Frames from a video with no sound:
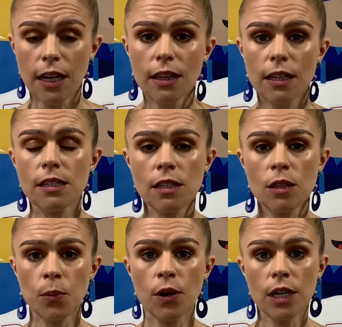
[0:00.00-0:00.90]
These are the
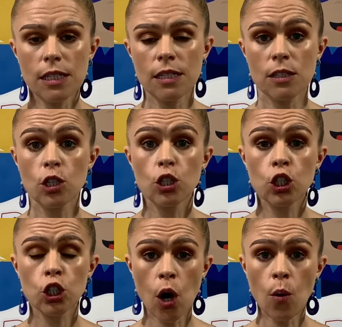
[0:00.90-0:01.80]
biases that
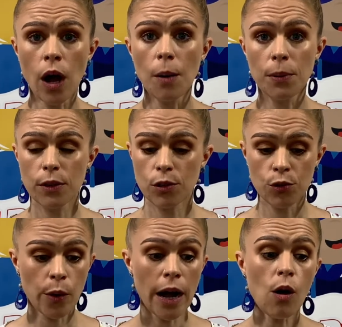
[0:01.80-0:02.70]
show up
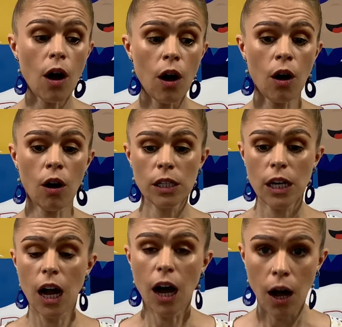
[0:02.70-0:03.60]
throughout our
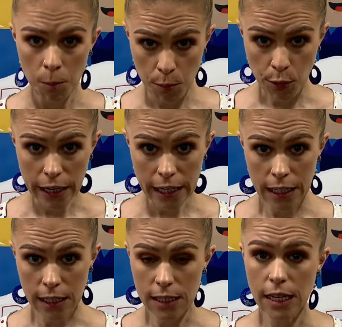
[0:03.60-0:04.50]

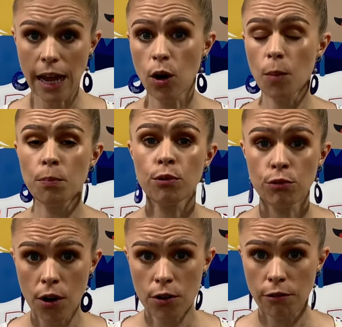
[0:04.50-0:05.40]
upbringings and our
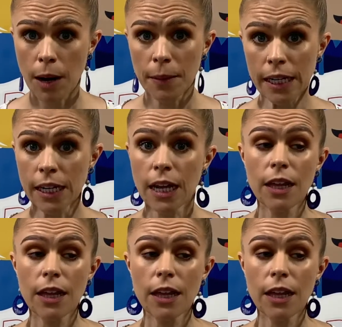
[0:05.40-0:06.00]
programming,